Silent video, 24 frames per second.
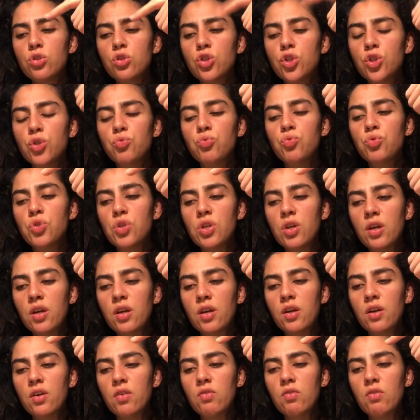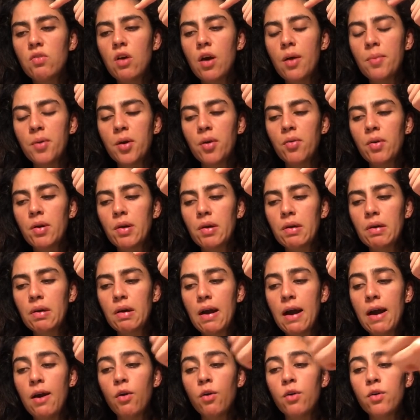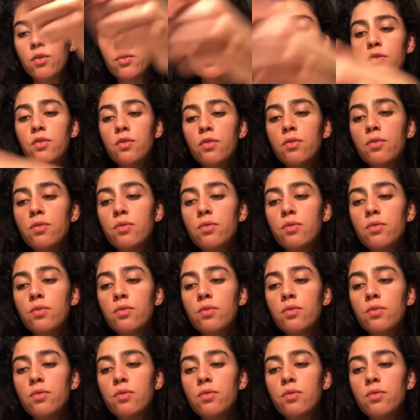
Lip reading: choosing, I'm hearing, our